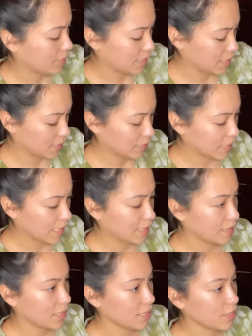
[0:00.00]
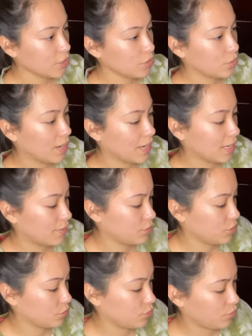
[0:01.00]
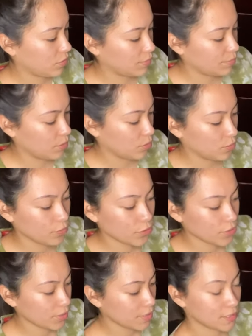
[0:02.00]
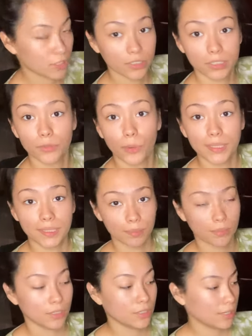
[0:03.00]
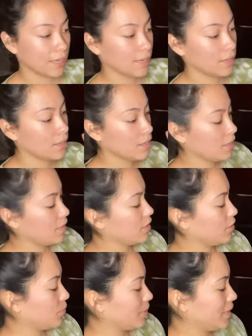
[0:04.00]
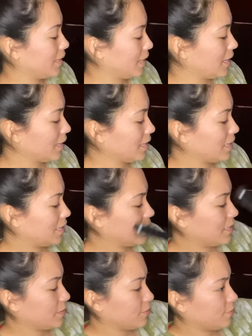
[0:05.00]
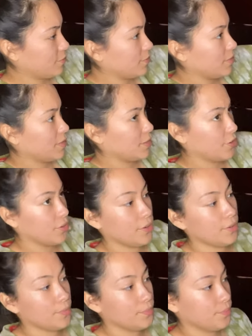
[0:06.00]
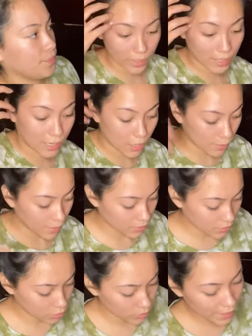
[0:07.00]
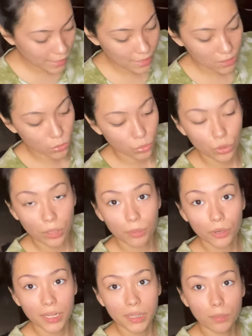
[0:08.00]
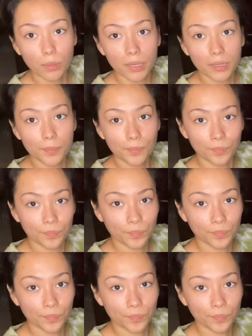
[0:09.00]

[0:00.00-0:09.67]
And I think you have to flip it over. This looks very similar like the one that I have. There you go. What I like about this one, it has rubber at the bottom,